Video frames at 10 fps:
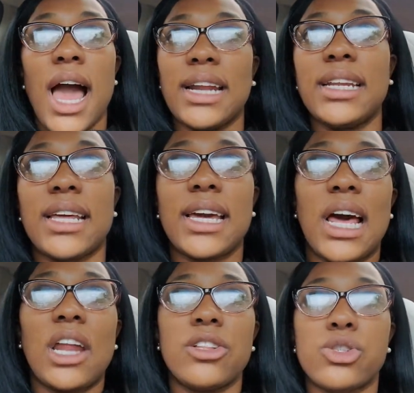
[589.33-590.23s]
need to get
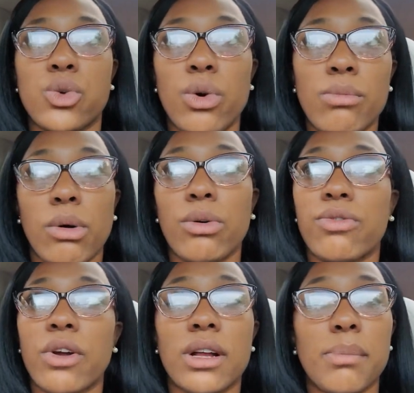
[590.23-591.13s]
out of the school mode
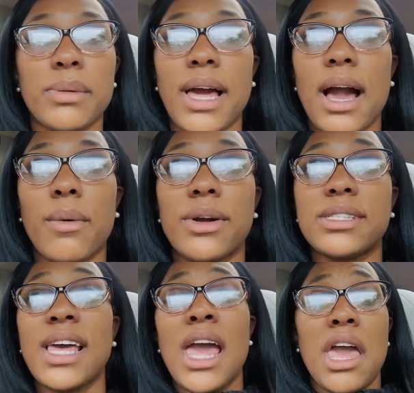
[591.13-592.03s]
for a couple of
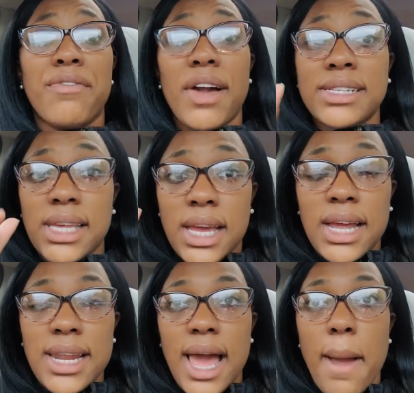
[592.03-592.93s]
hours. If I take a
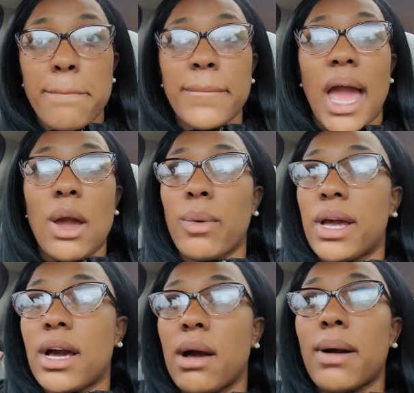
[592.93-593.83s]
nap, I
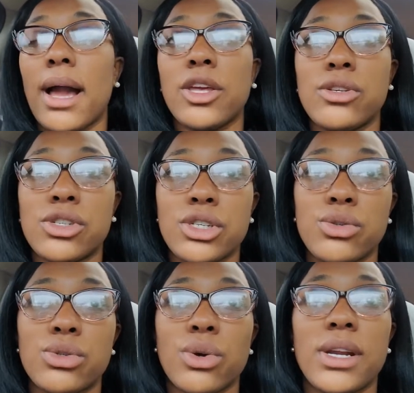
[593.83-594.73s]
wake up, I usually
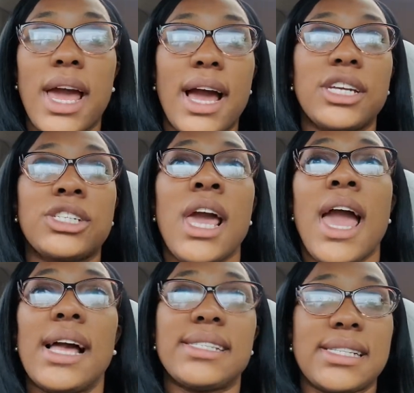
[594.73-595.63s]
do DoorDash.
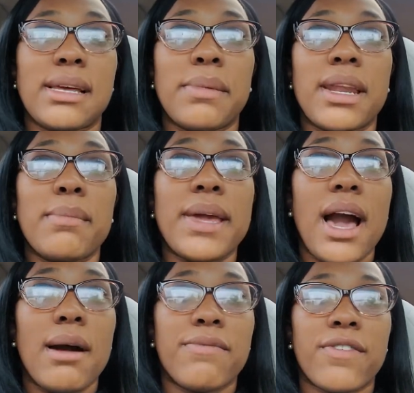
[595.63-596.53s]
And since I'm going to be
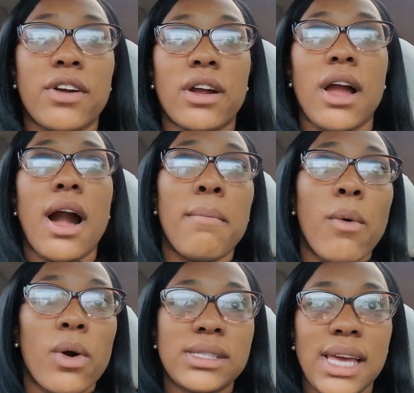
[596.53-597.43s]
up for...
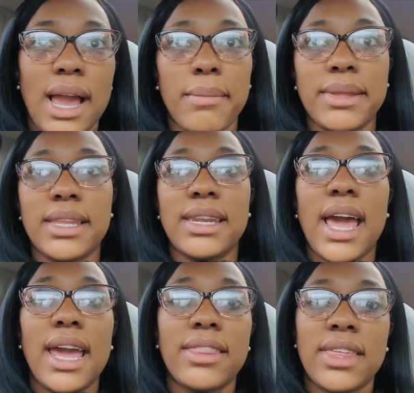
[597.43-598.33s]
more time in the
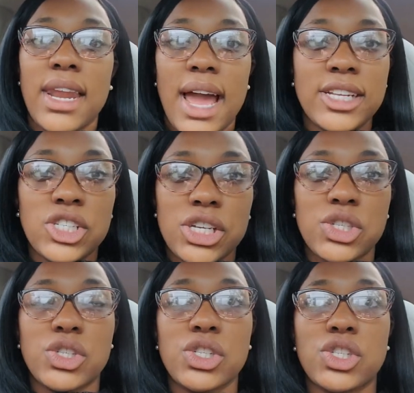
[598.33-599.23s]
night, then I
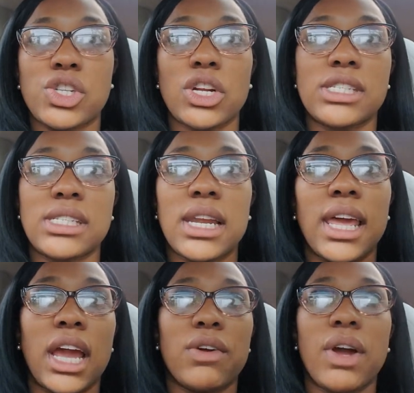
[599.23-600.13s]
just start
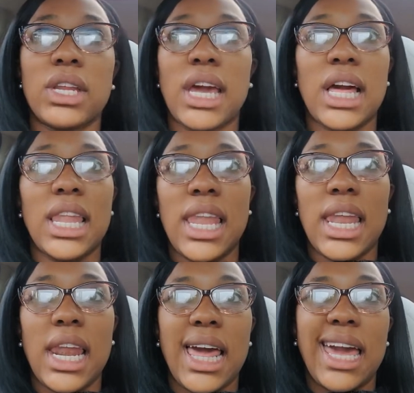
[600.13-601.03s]
studying around like 9, 8.
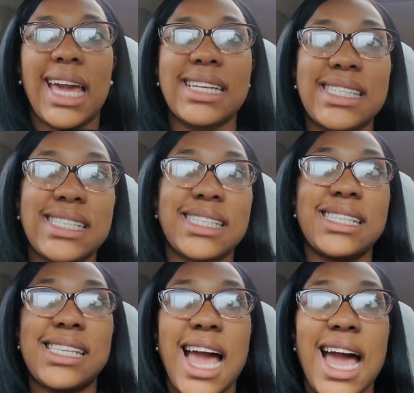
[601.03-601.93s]

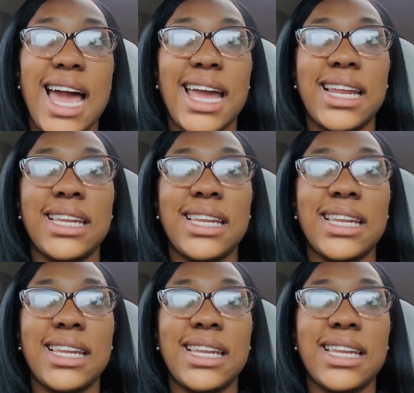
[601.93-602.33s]
I